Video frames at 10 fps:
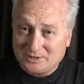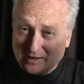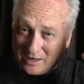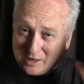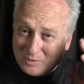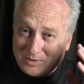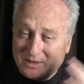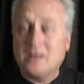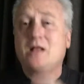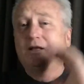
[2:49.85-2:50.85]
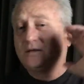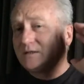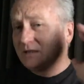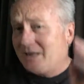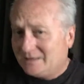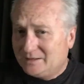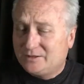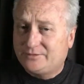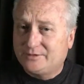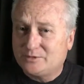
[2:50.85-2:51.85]
So a glow plug, slightly
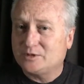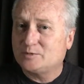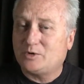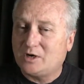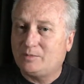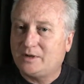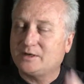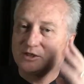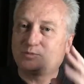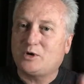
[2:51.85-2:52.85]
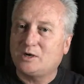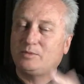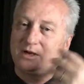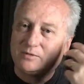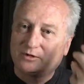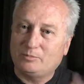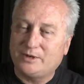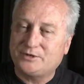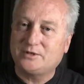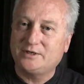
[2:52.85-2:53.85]
different to a spark plug. A spark plug with a
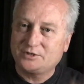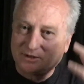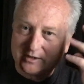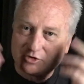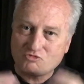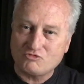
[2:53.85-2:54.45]
petrol engine, it